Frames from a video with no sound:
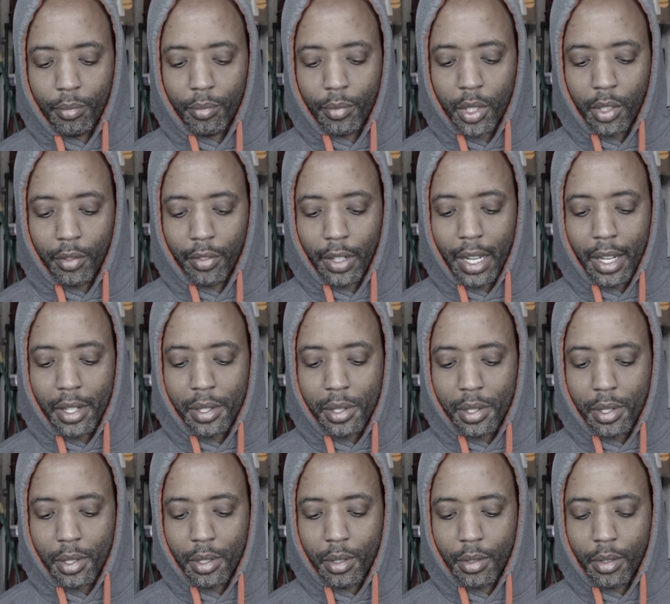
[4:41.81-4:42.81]

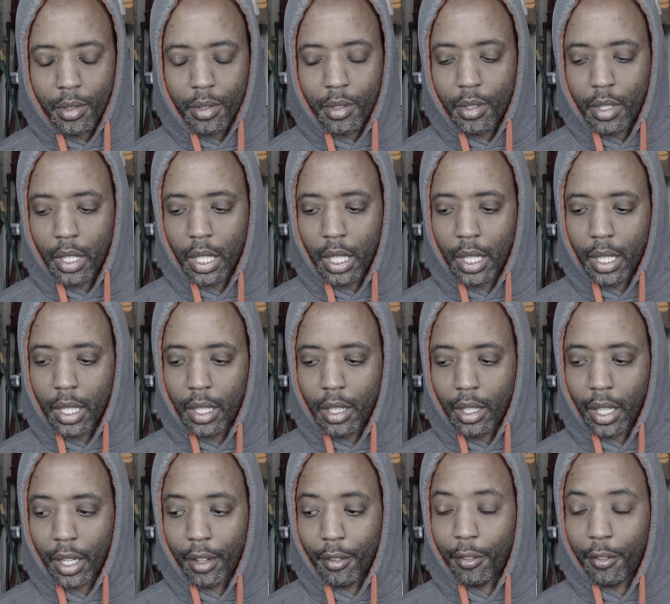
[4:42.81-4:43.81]
device, like a